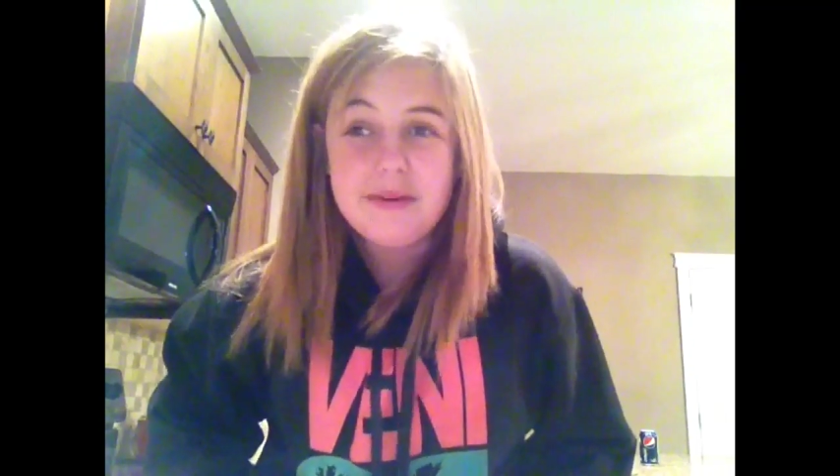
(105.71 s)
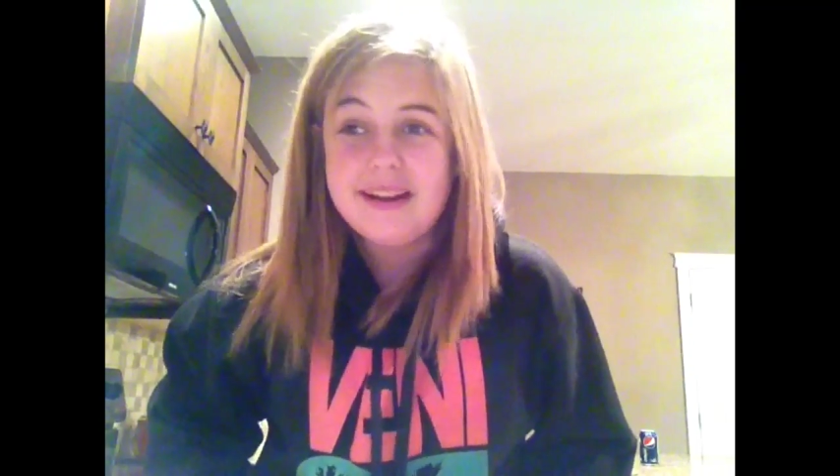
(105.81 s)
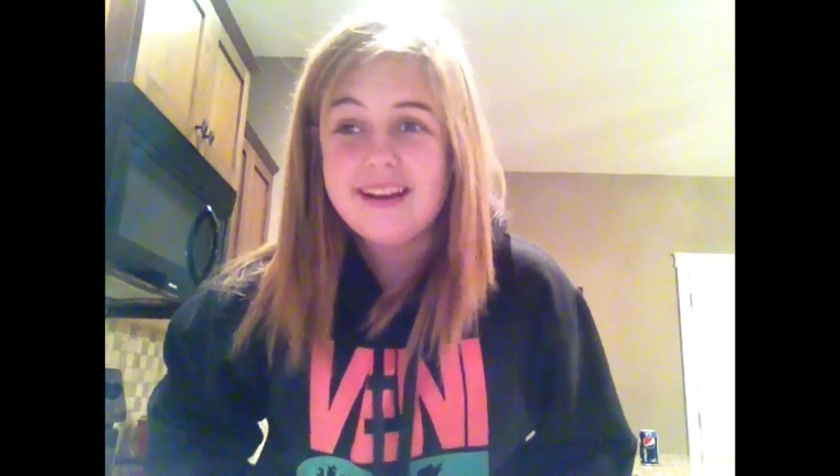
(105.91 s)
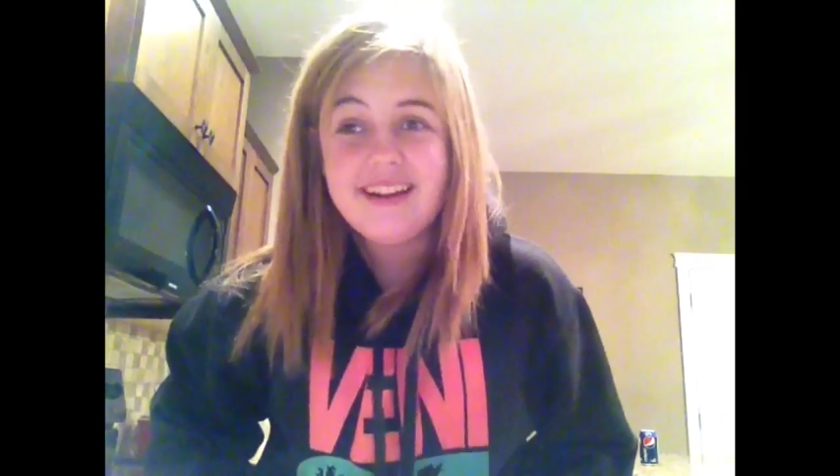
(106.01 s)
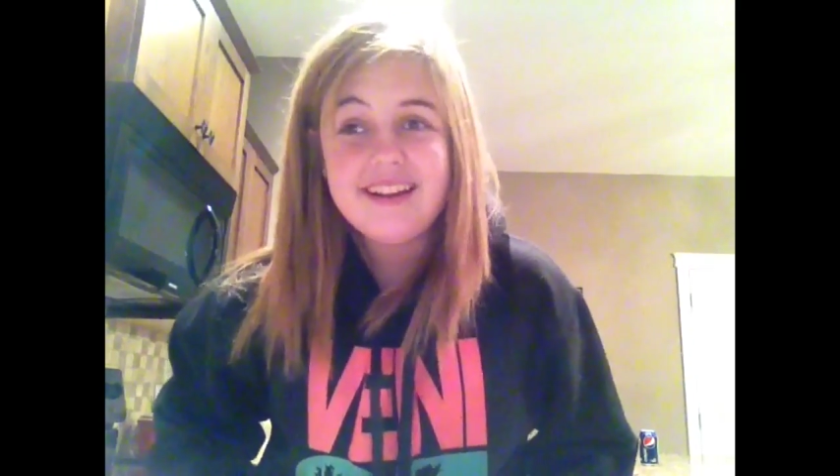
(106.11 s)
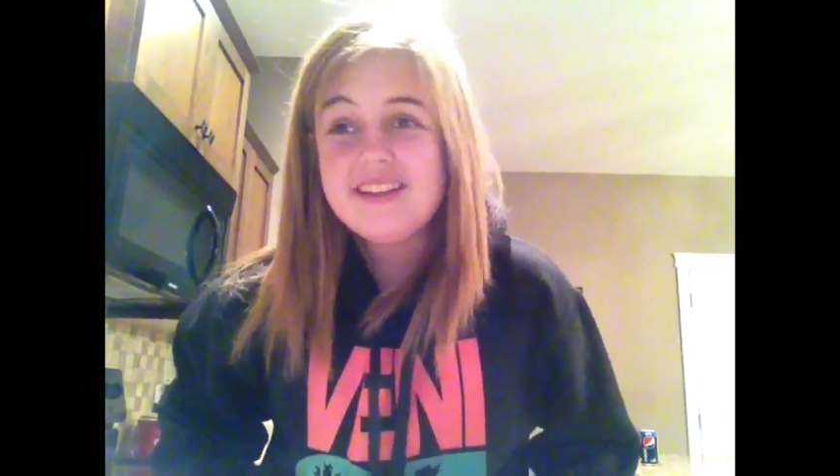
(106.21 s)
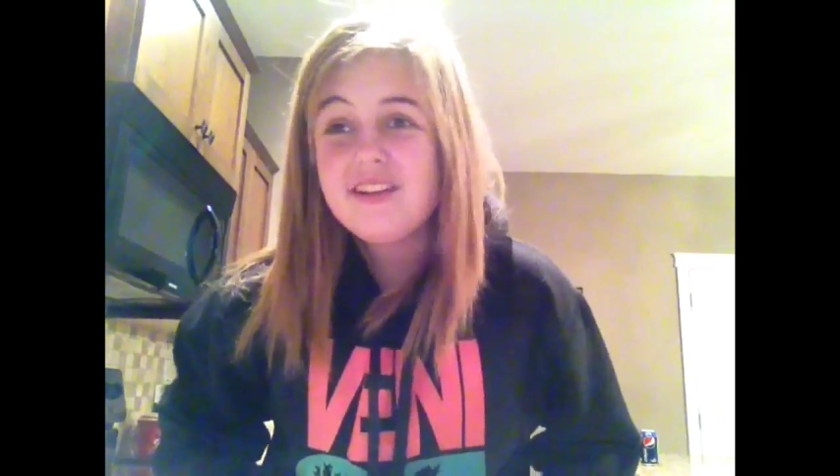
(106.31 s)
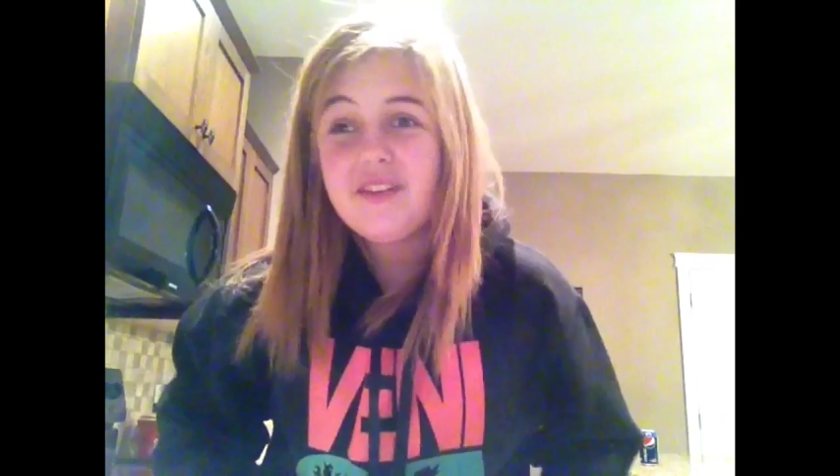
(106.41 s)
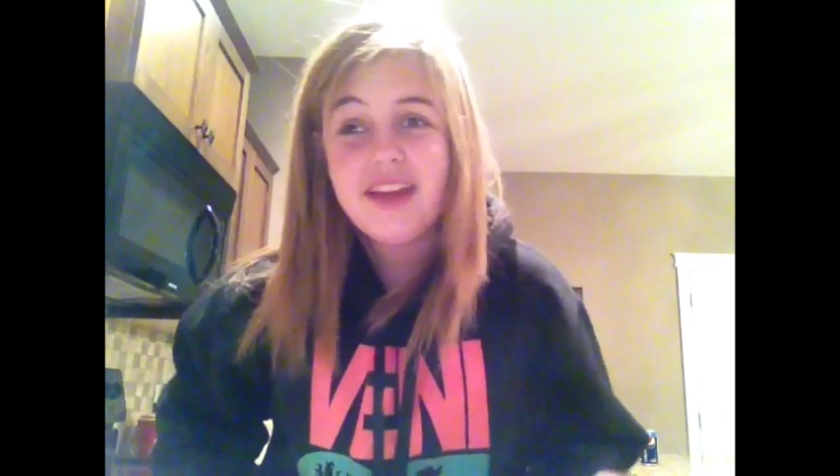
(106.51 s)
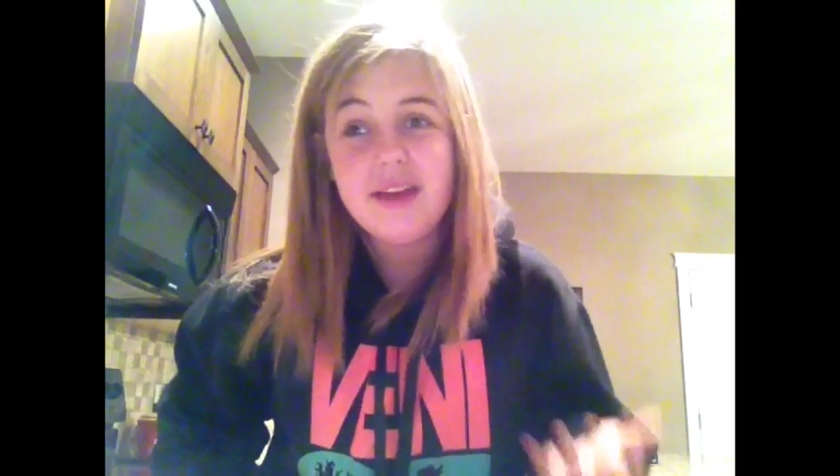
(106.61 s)
but it's
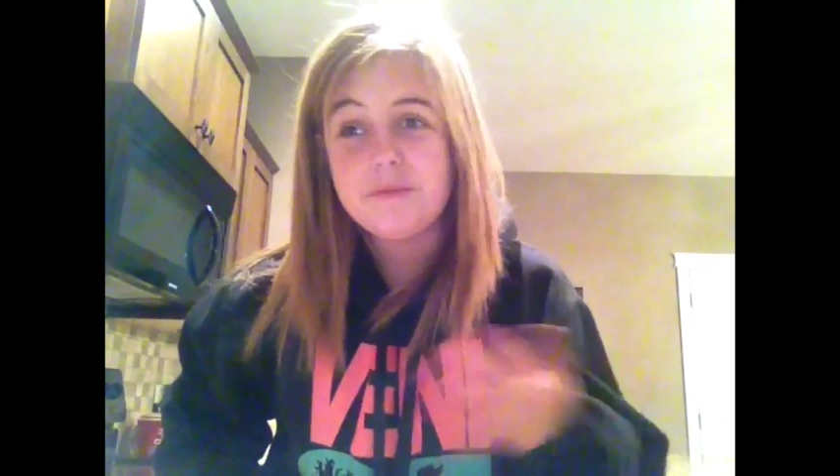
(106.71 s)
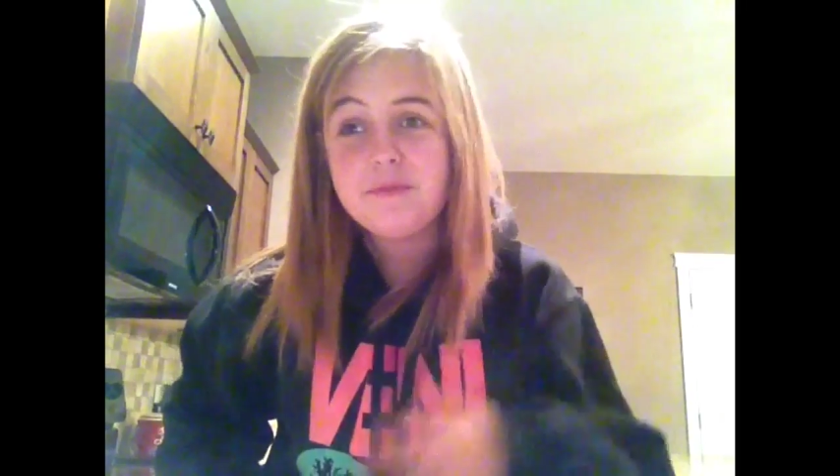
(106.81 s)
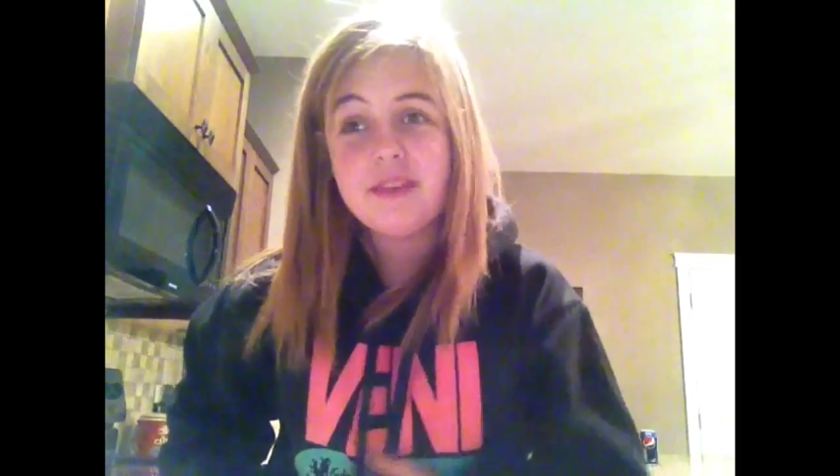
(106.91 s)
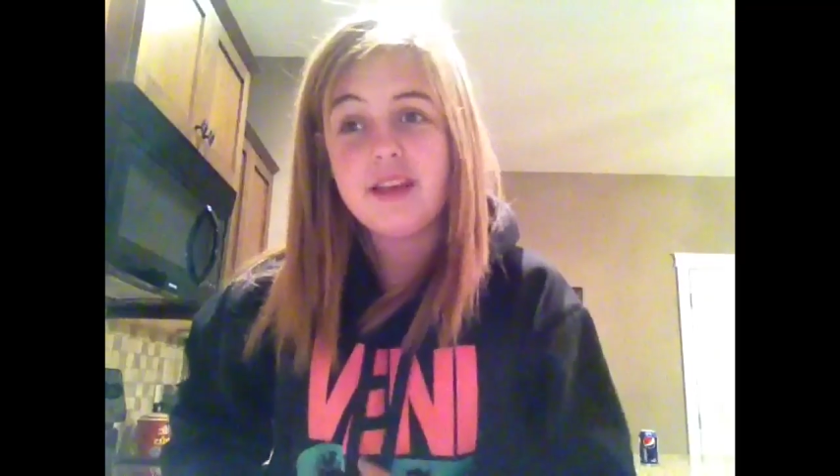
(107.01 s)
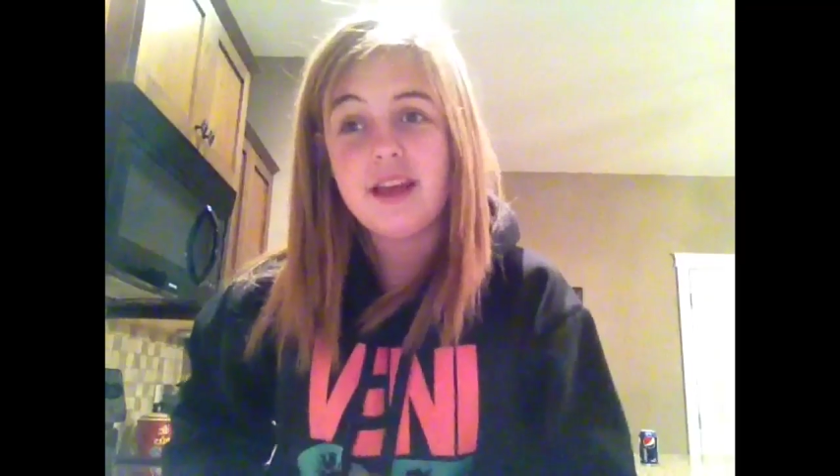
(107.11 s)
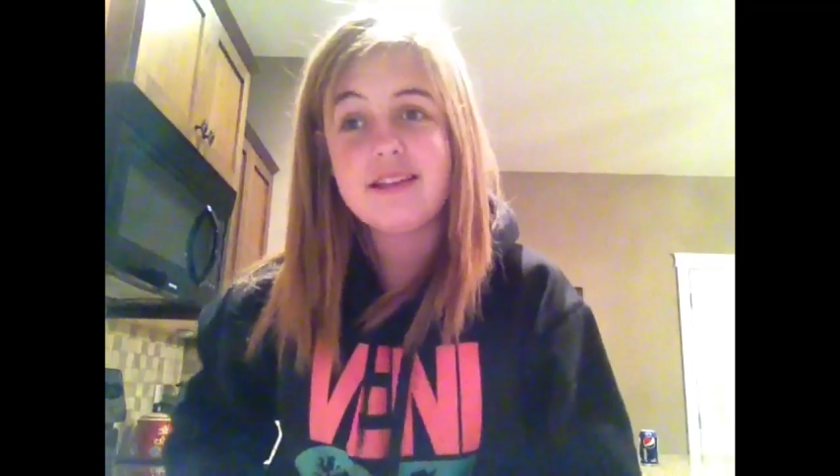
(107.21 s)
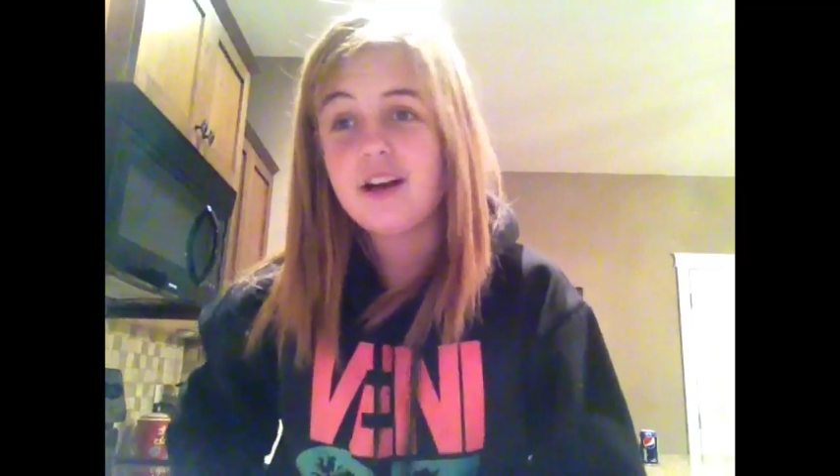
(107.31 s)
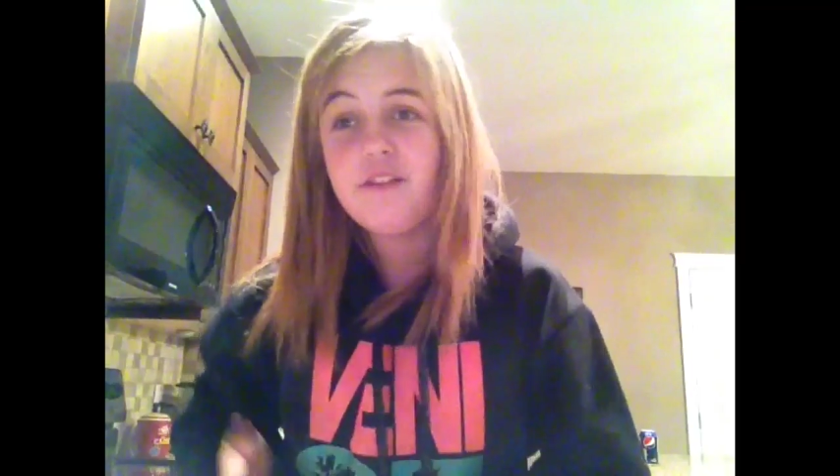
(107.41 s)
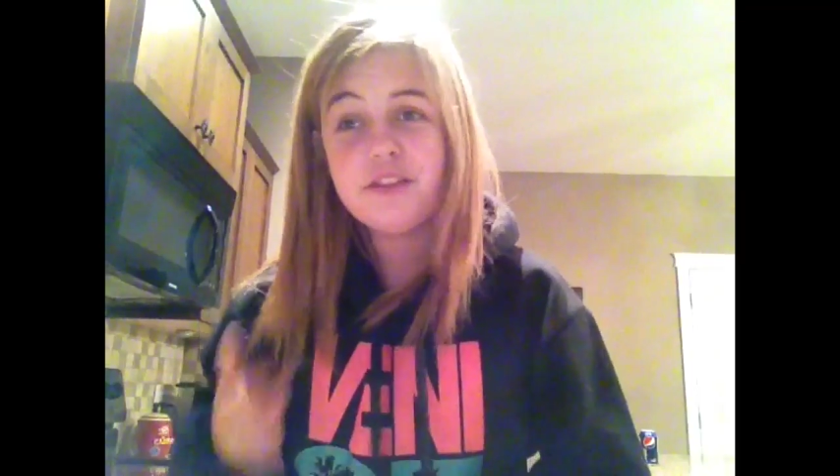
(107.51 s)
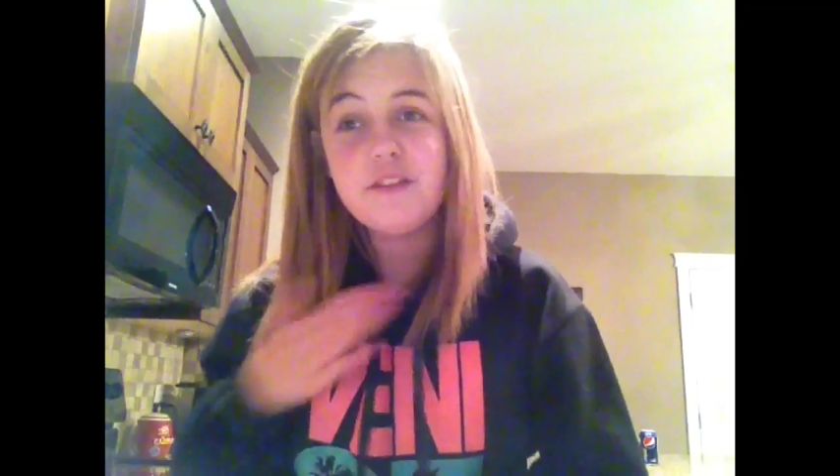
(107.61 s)
okay. It's
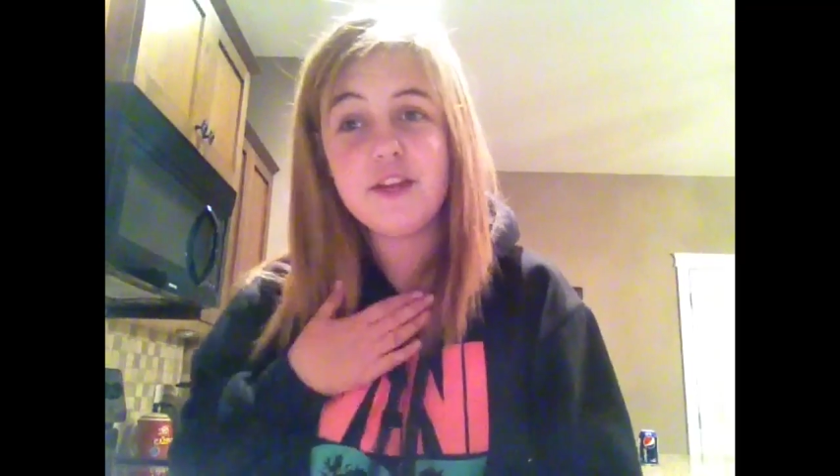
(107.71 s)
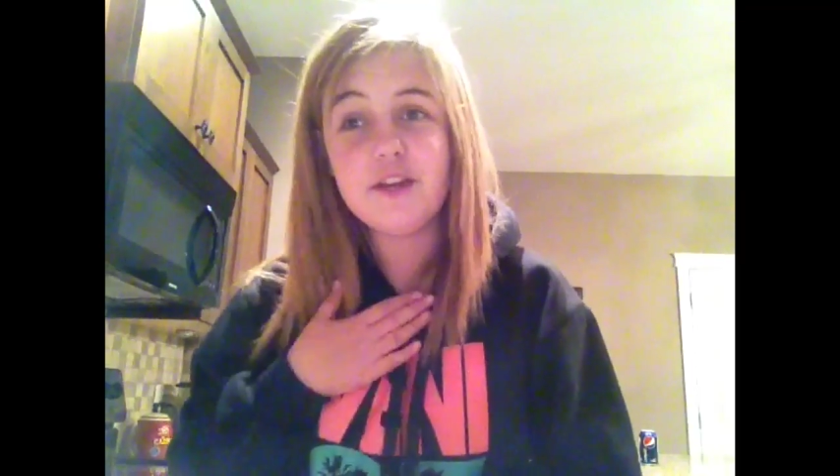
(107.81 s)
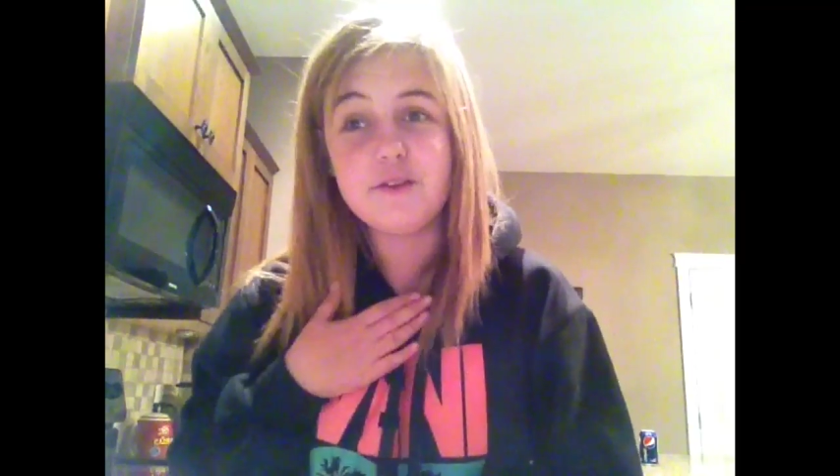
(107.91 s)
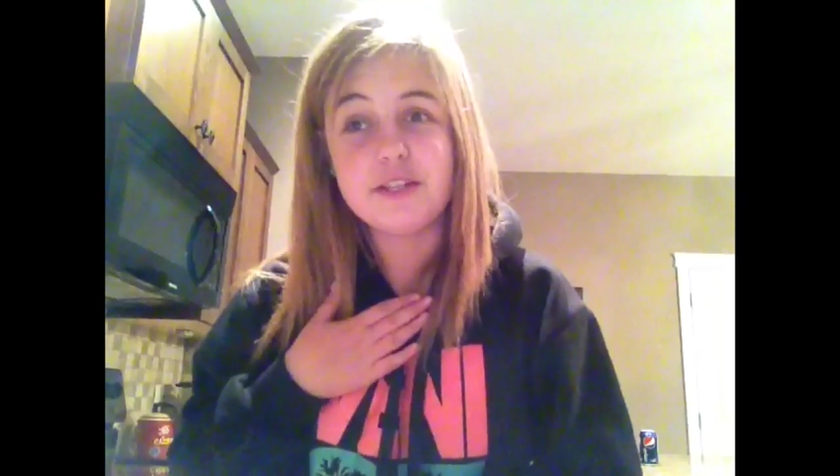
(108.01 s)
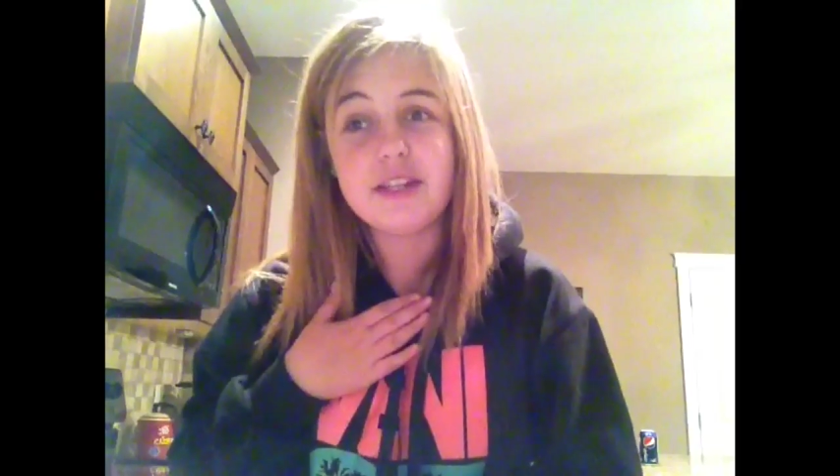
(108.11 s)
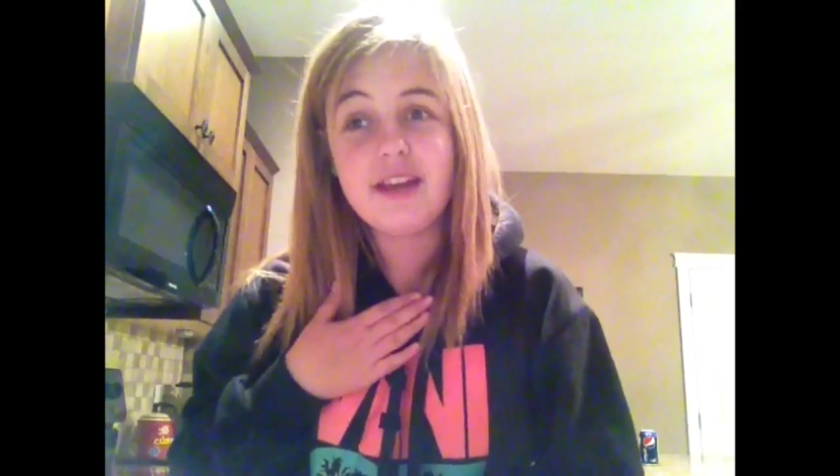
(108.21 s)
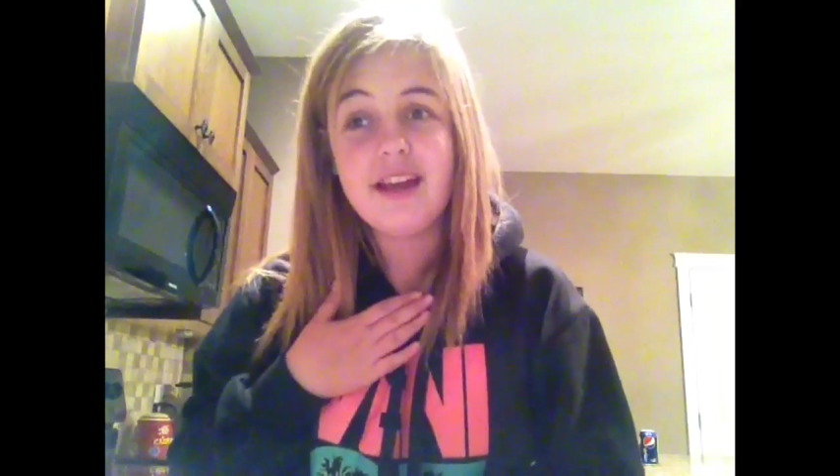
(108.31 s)
all for the views.